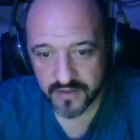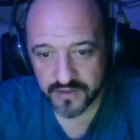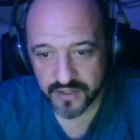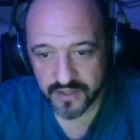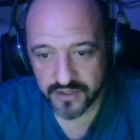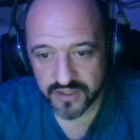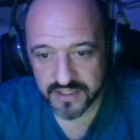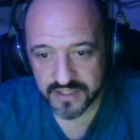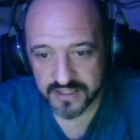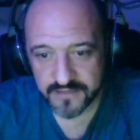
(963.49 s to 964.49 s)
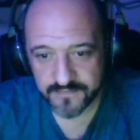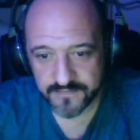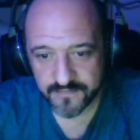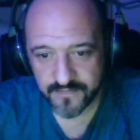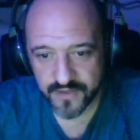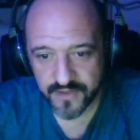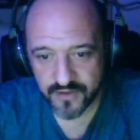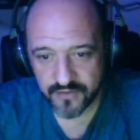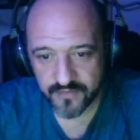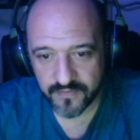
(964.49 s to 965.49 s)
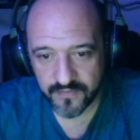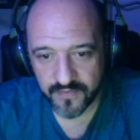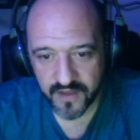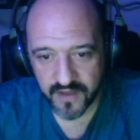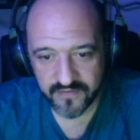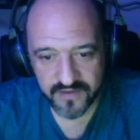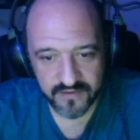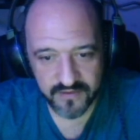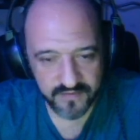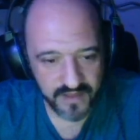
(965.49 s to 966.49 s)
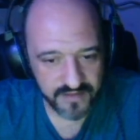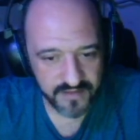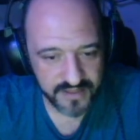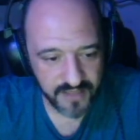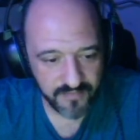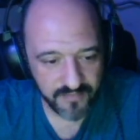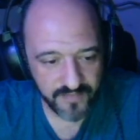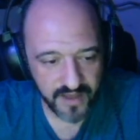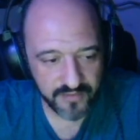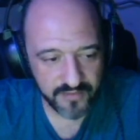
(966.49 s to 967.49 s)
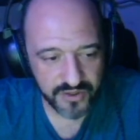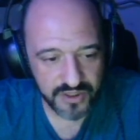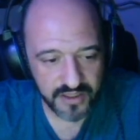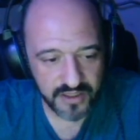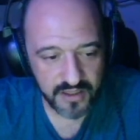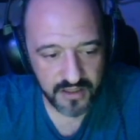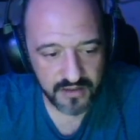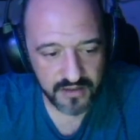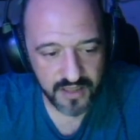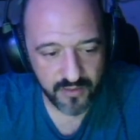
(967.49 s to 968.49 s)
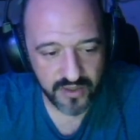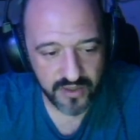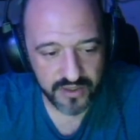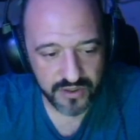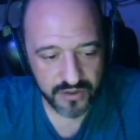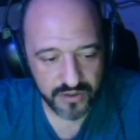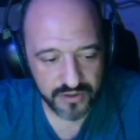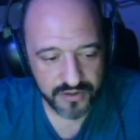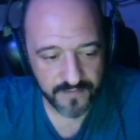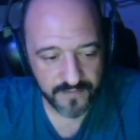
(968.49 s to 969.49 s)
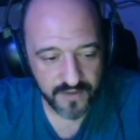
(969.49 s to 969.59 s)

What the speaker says: So as you can see, you know, I've done this up. I'm using double hand swords.